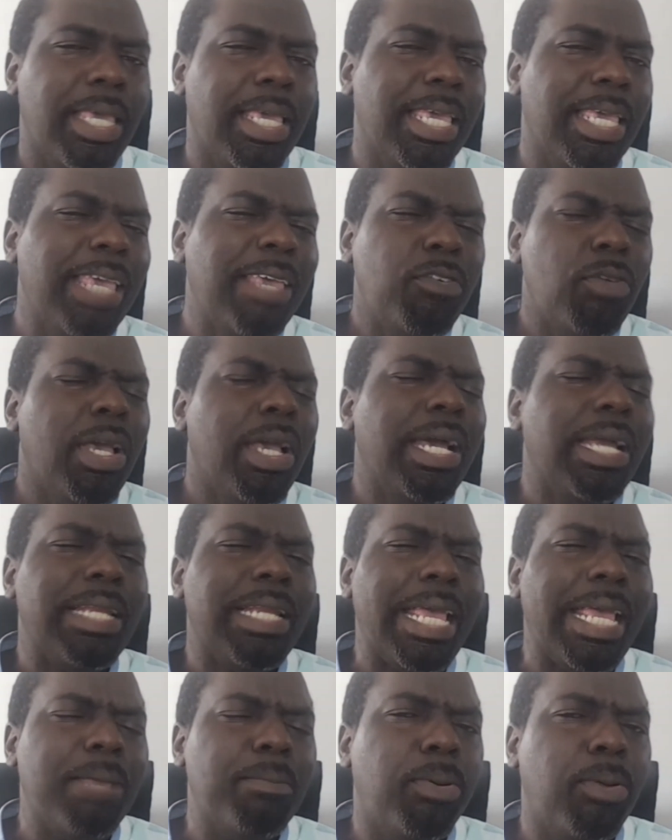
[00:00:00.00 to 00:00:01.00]
If you're an
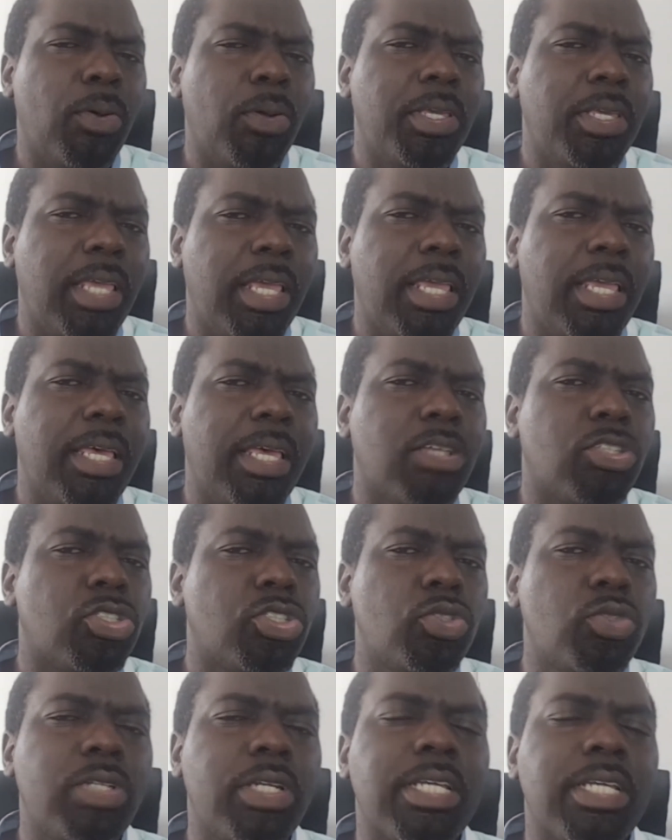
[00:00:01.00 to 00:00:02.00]
employee, a
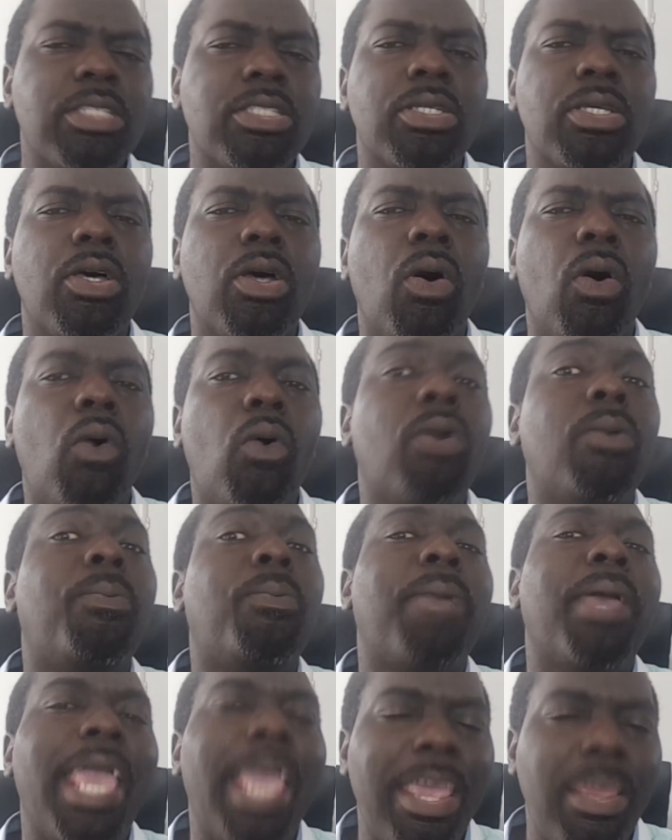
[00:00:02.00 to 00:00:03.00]
student, or a
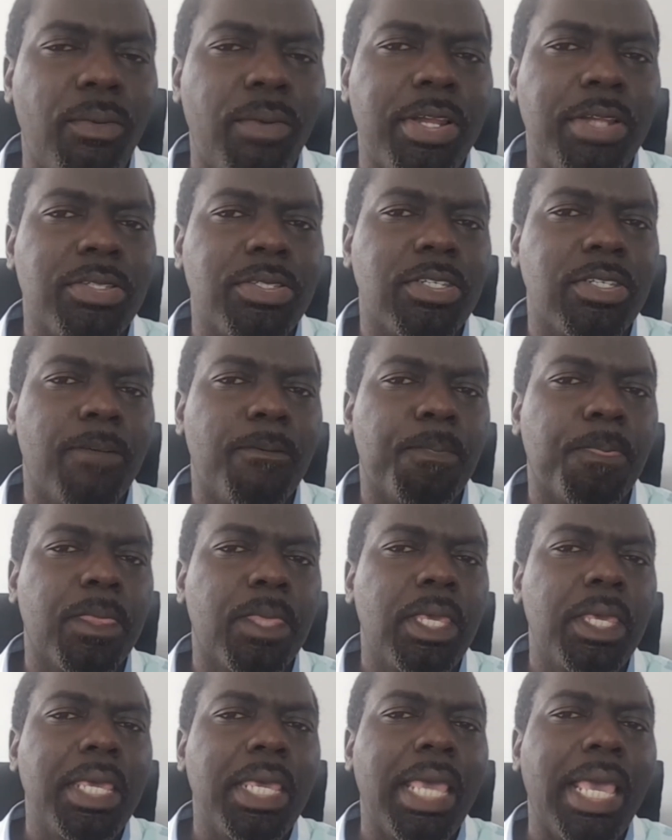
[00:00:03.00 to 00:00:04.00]
parent,
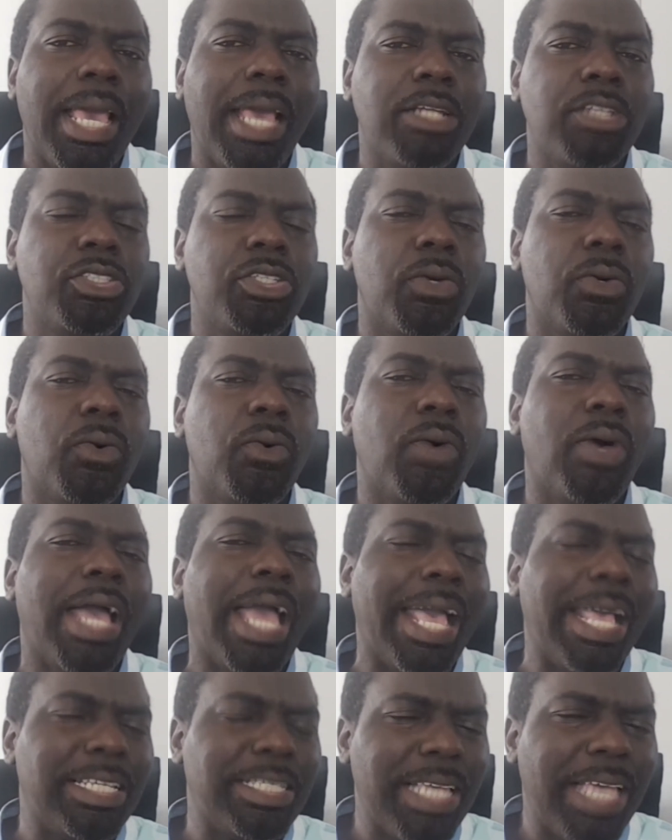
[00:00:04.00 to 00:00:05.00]
and your
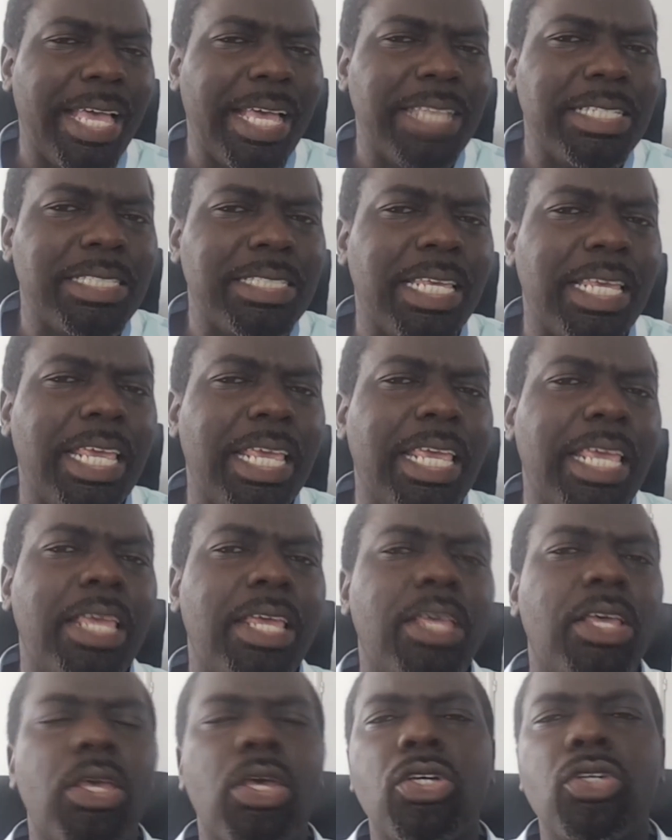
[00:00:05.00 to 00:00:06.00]

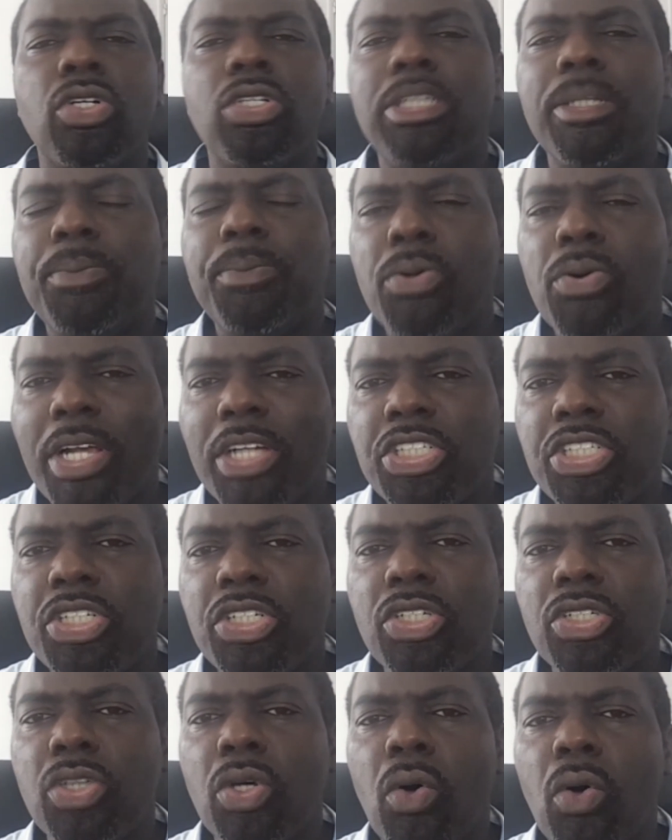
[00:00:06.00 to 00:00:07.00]
anxiety, your
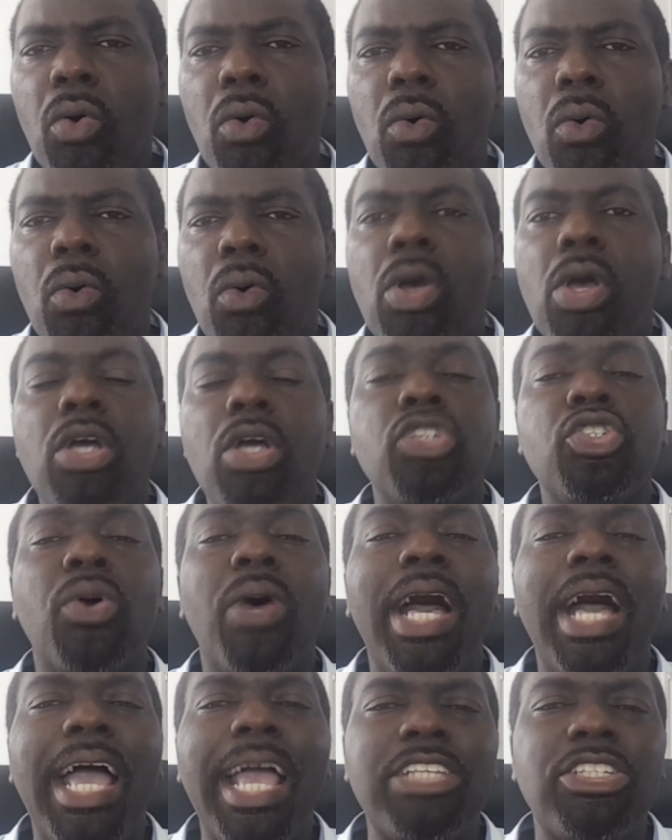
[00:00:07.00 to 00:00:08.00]
depression, or your
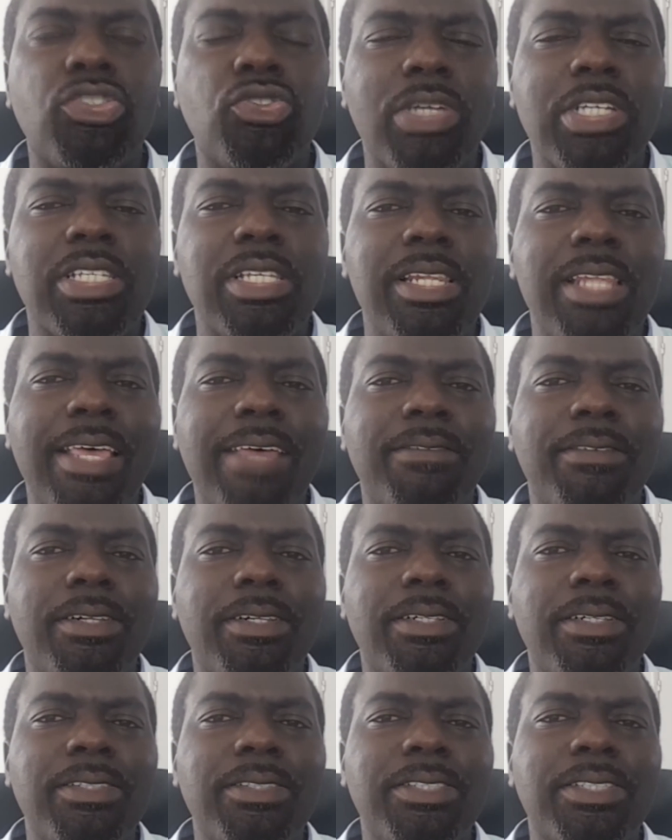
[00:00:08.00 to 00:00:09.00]
high stress
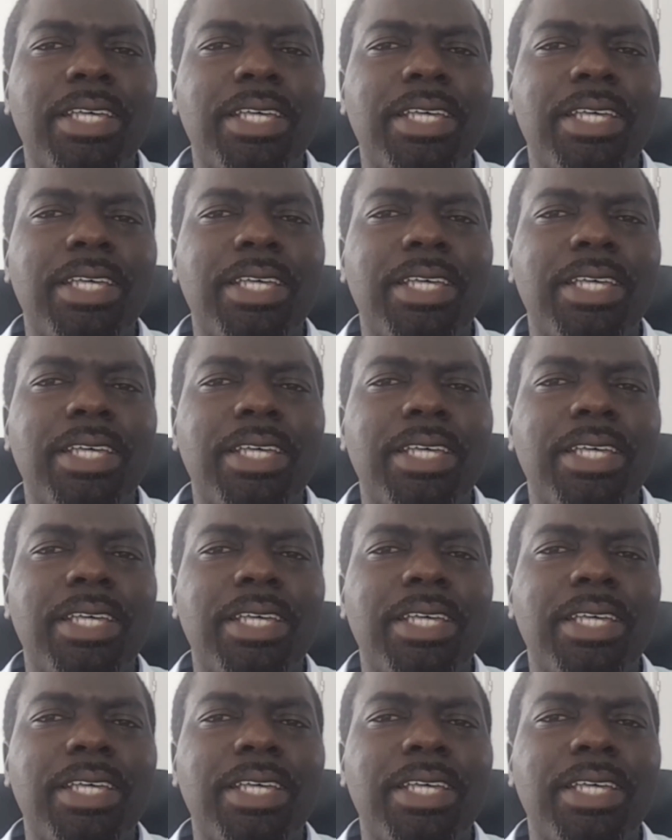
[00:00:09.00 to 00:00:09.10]
levels